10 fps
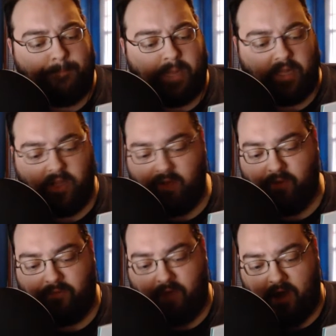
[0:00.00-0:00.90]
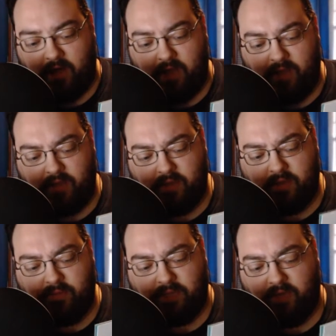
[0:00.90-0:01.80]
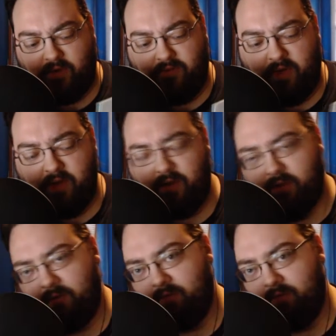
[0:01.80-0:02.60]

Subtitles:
Bellerophon. Bellerophon?